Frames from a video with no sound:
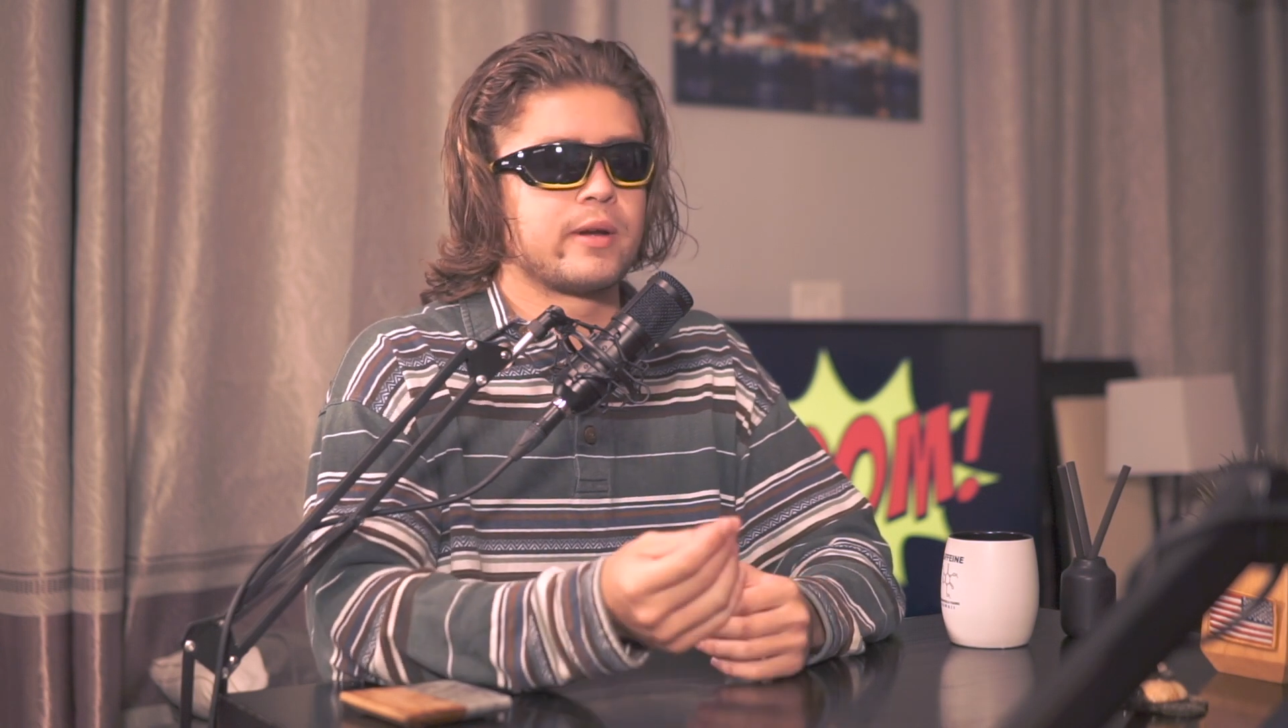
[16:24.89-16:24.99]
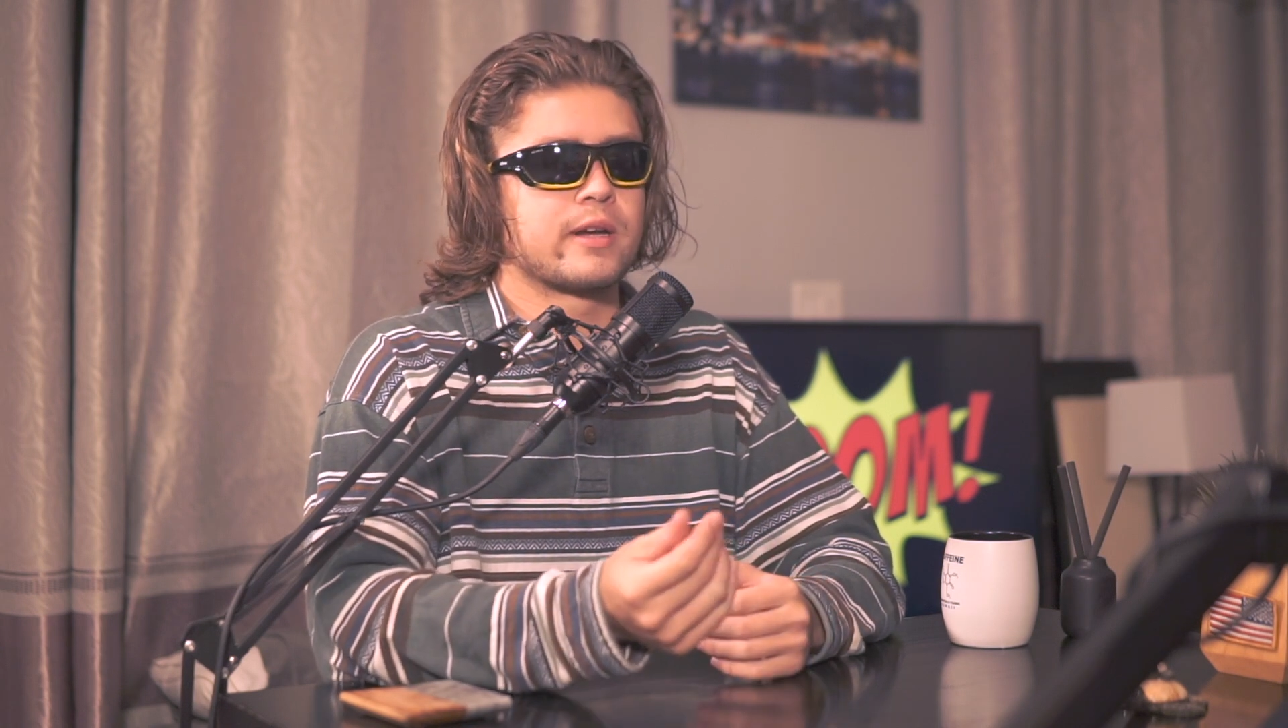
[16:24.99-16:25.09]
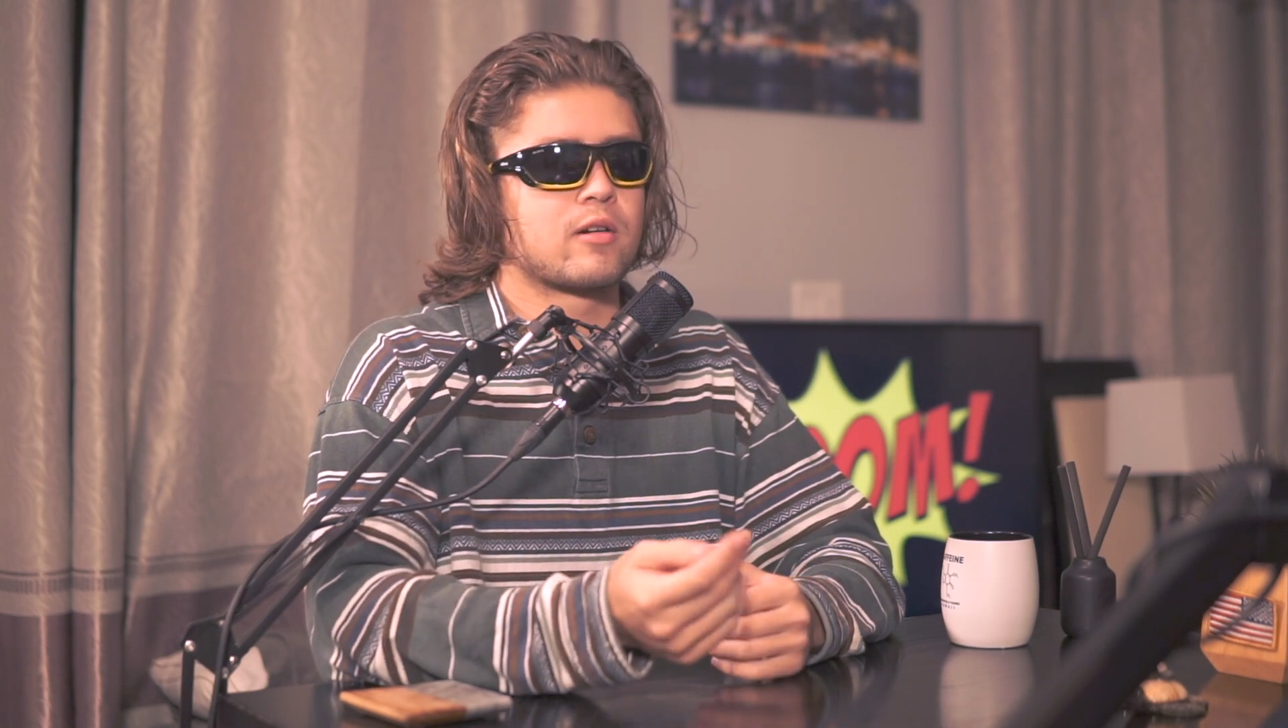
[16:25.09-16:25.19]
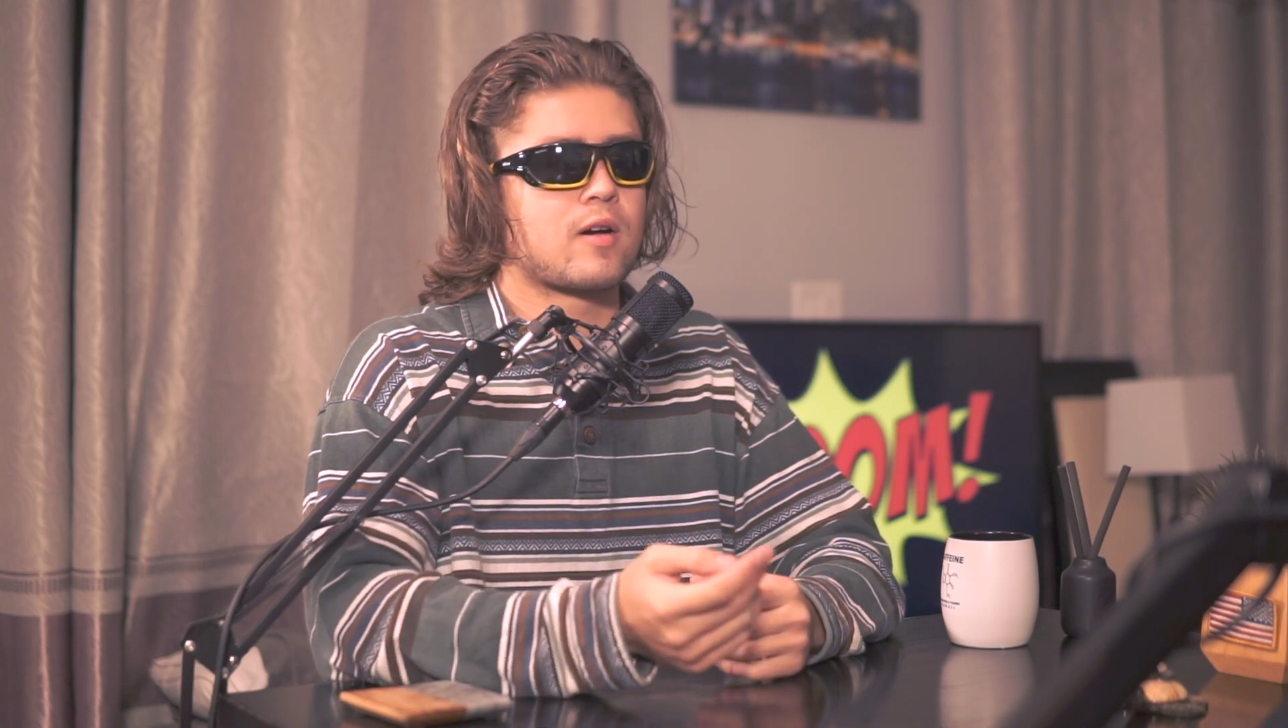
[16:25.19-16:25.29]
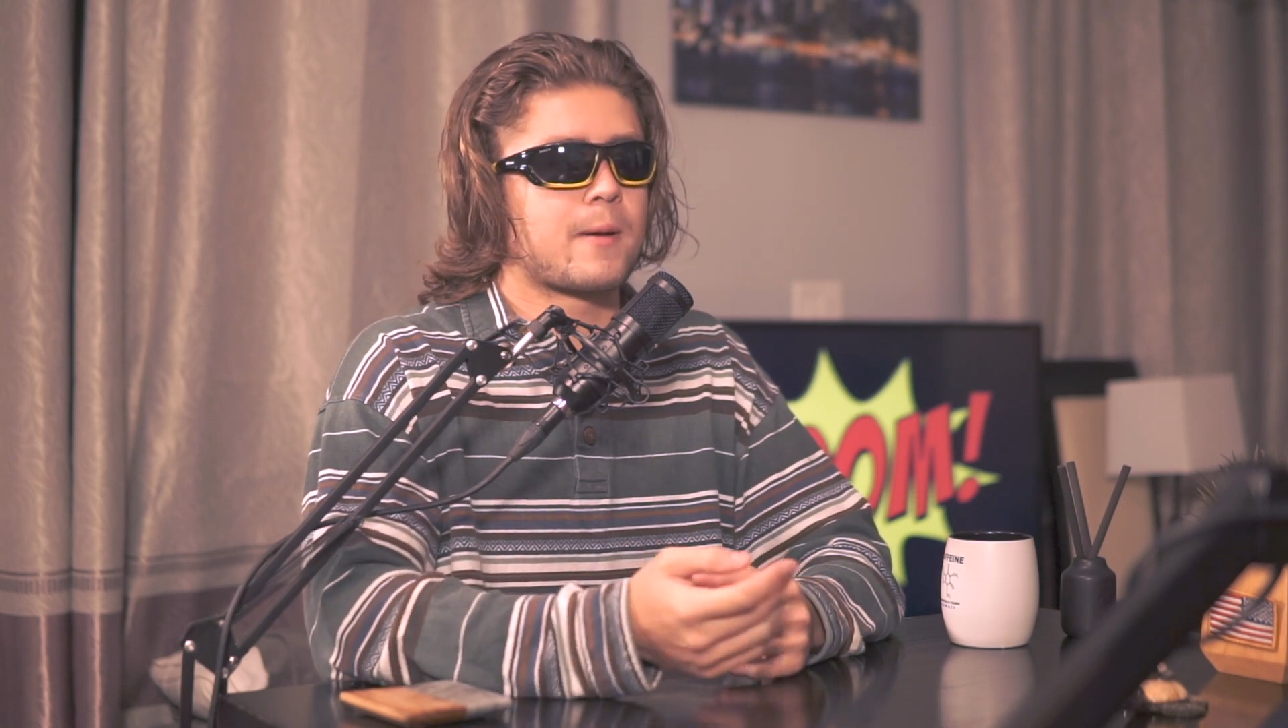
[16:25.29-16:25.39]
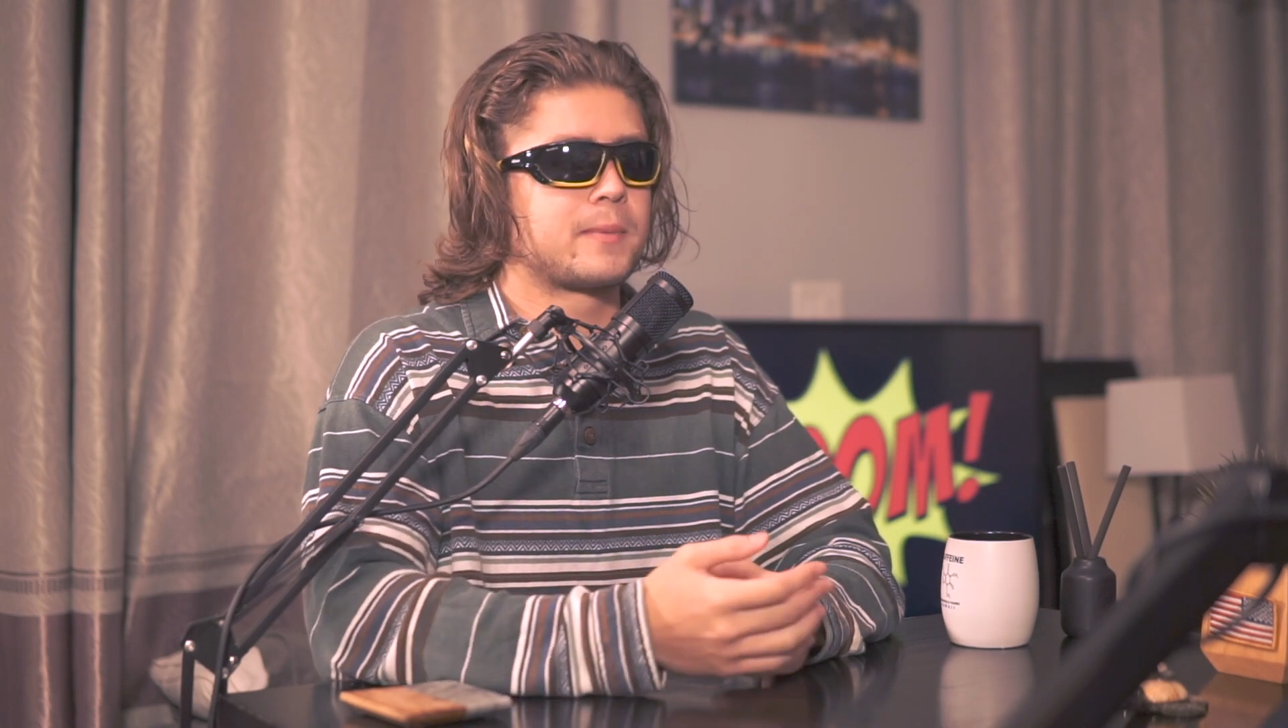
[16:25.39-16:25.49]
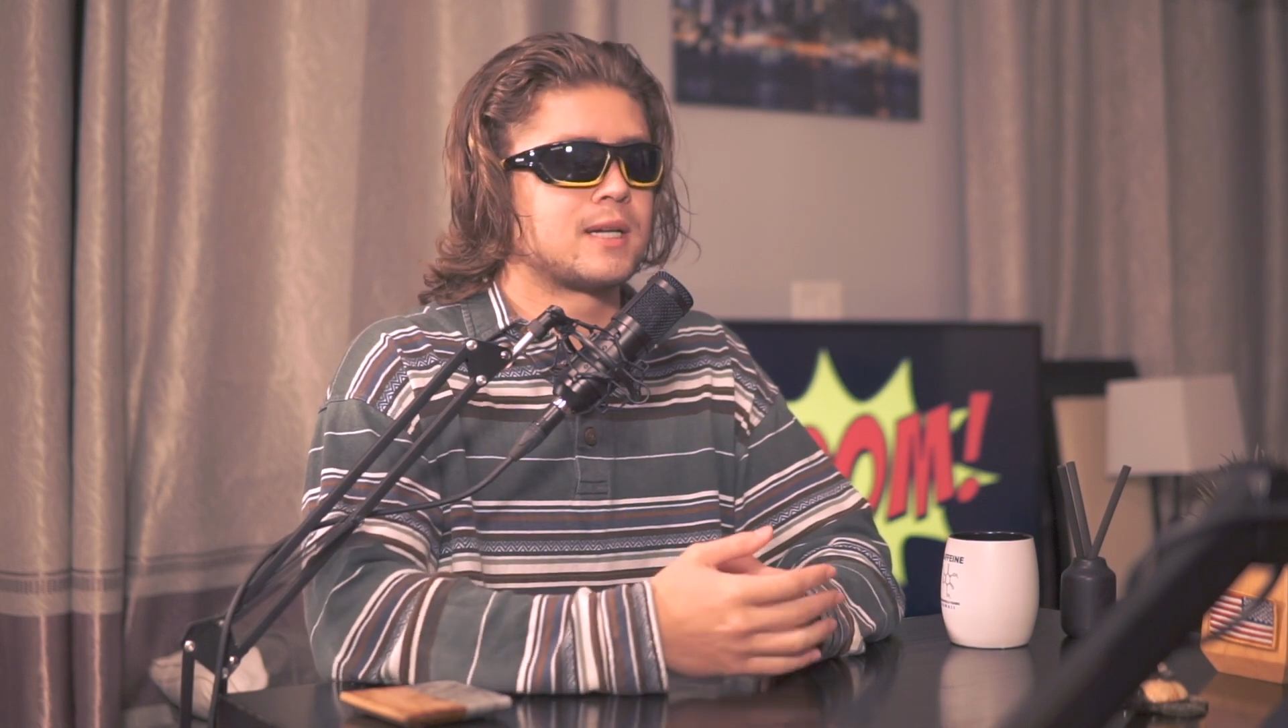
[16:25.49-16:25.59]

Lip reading: we can crop